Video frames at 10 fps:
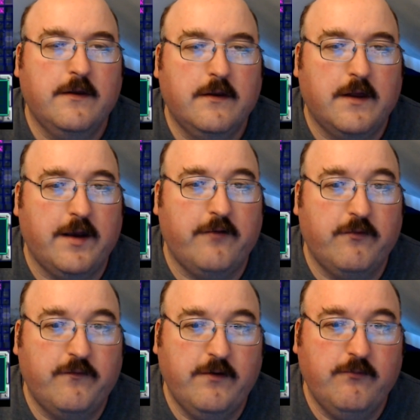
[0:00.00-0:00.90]
I have
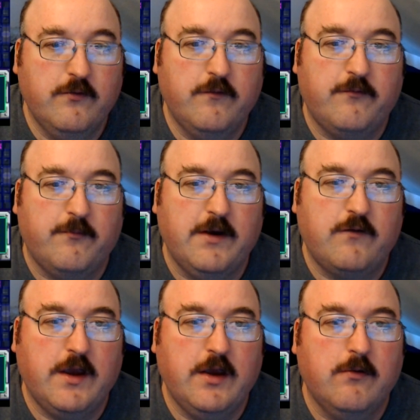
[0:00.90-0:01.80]
received news from
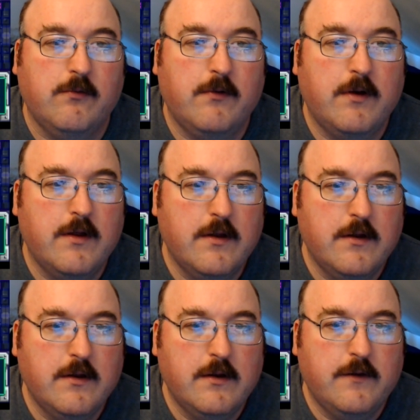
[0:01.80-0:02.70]
HQ.
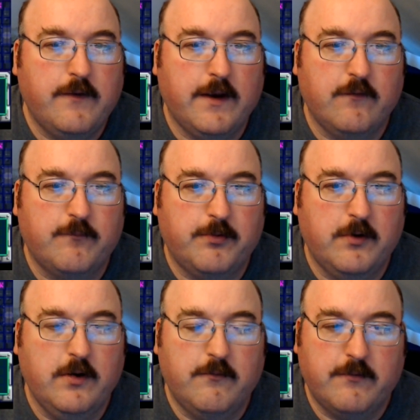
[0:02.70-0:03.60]
They can support
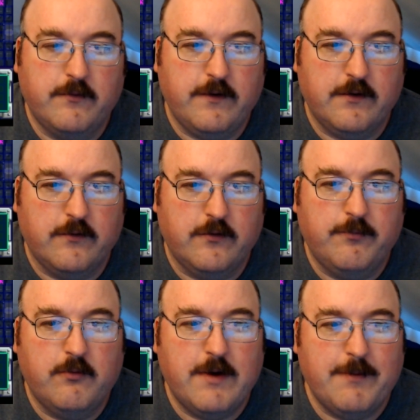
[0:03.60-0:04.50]
you with
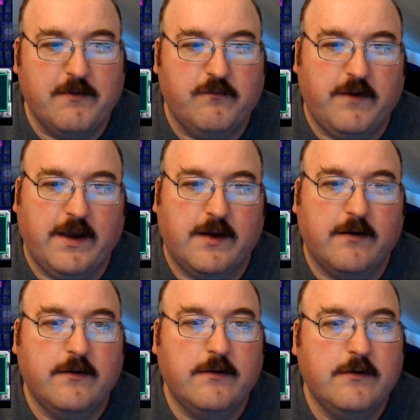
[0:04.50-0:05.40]
downloadable weapons data.
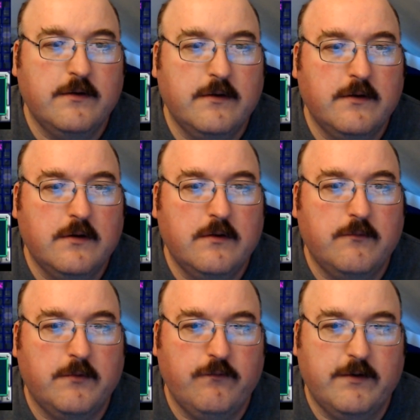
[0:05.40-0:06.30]

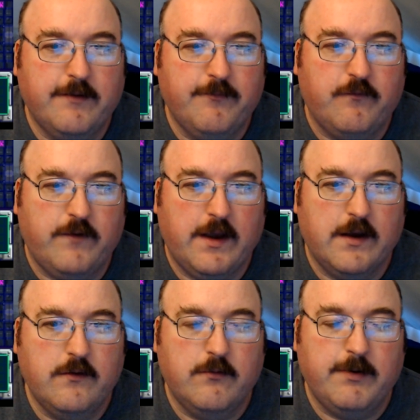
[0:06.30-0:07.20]
Once you have this
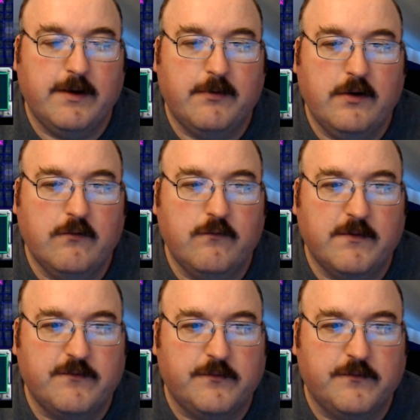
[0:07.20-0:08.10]
data, you'll be able to use
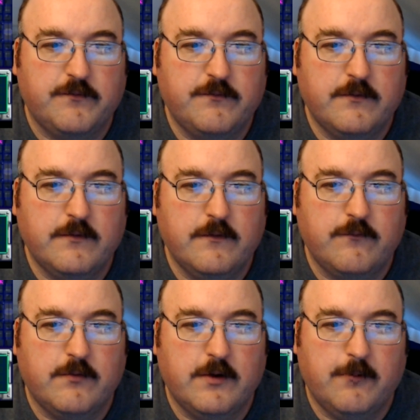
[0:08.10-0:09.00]
missiles. This
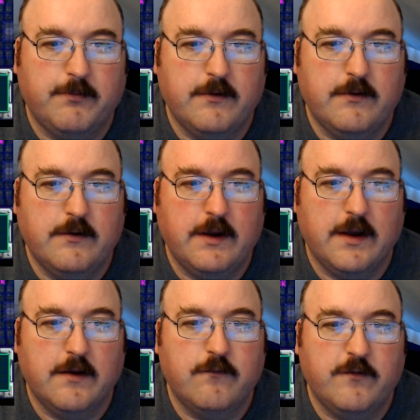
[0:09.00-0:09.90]
will help
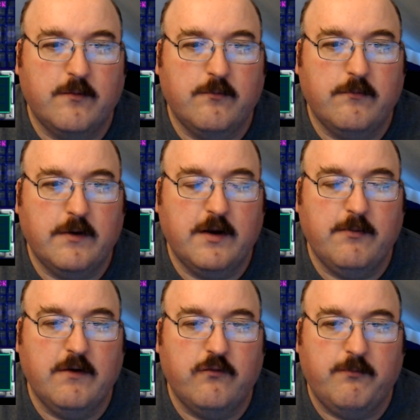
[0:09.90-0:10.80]
against some
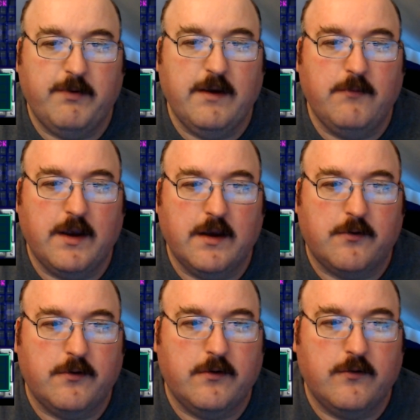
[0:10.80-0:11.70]
enemies or being get
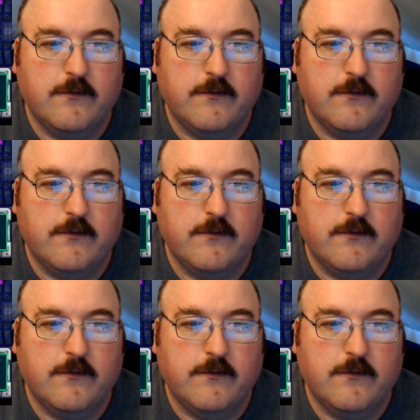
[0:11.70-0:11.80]
hurt.